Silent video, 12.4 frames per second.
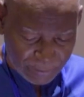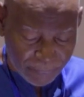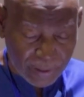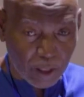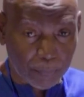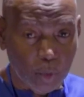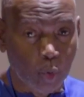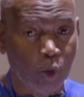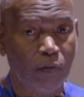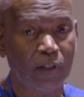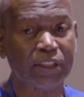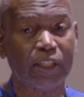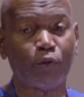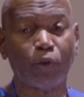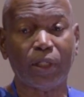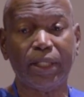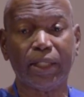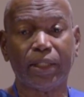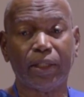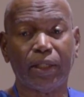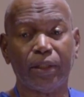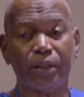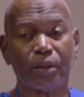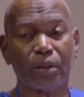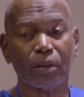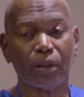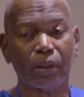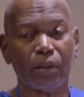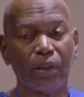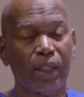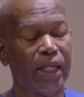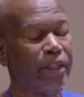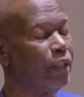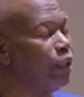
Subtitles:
developed over several decades an